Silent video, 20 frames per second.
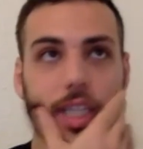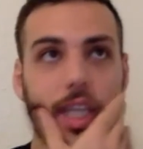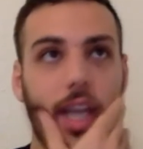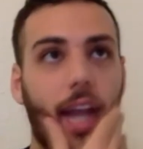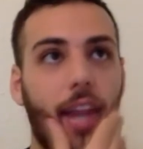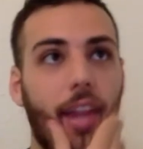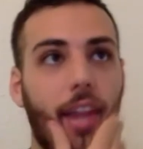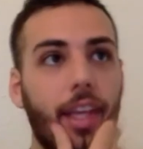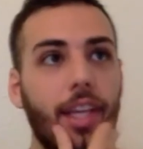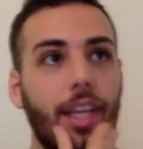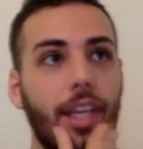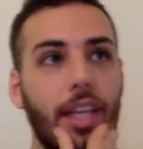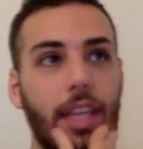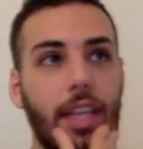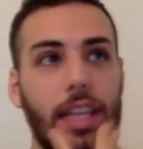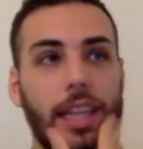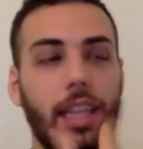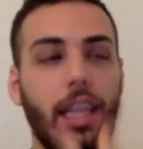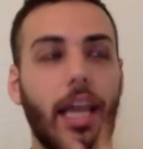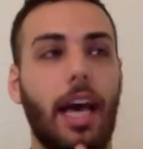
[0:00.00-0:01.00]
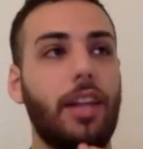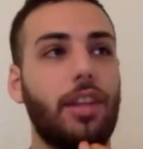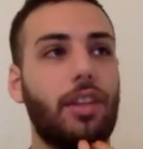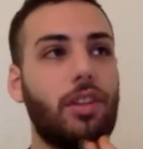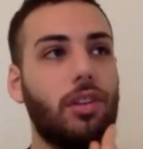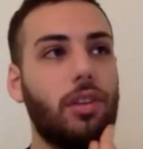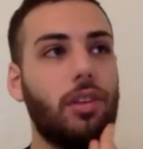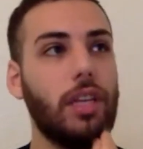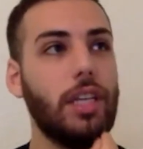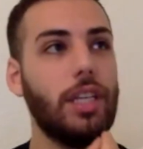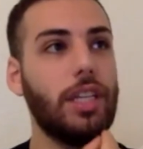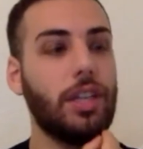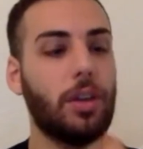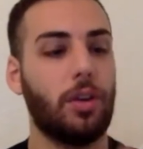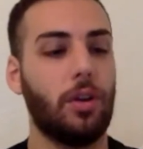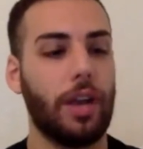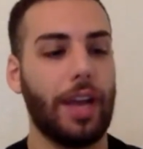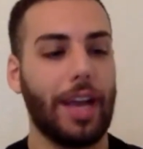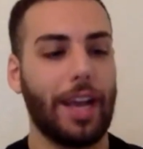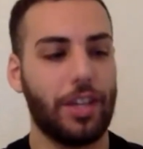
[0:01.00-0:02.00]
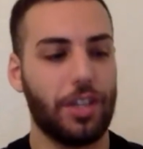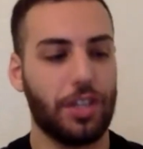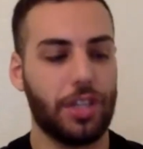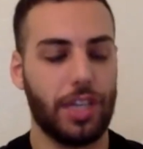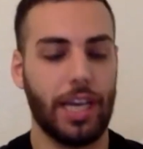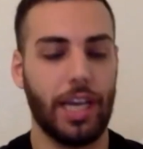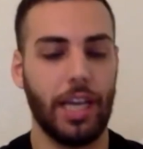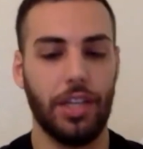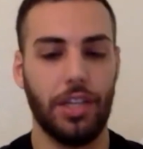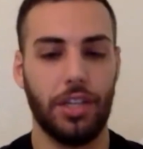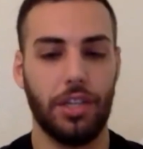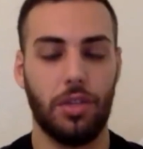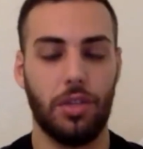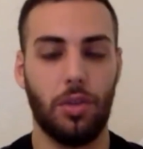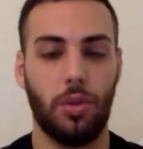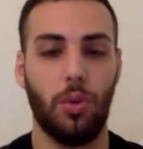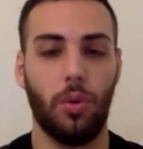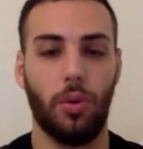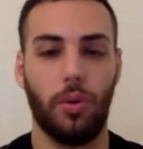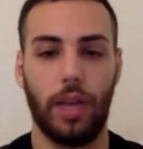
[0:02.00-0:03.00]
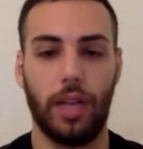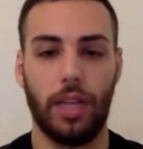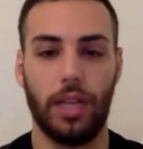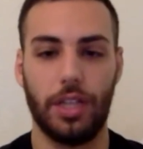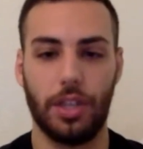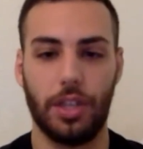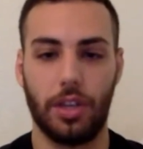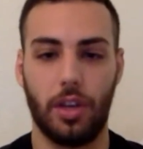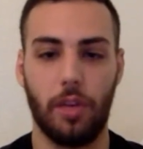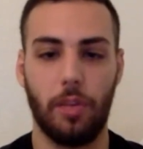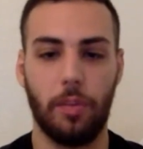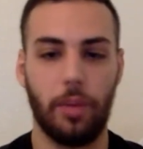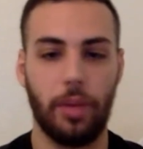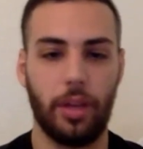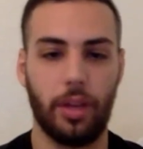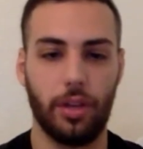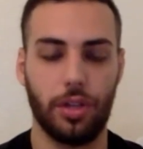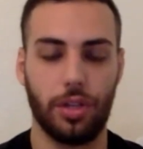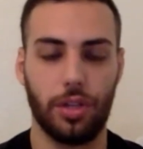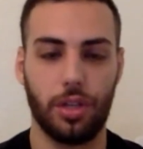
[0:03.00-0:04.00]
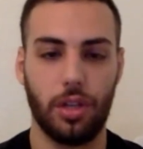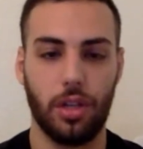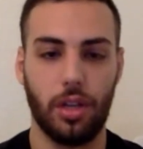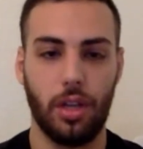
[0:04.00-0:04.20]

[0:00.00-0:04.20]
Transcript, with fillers: i think it, that is a good exercise to do right as a company because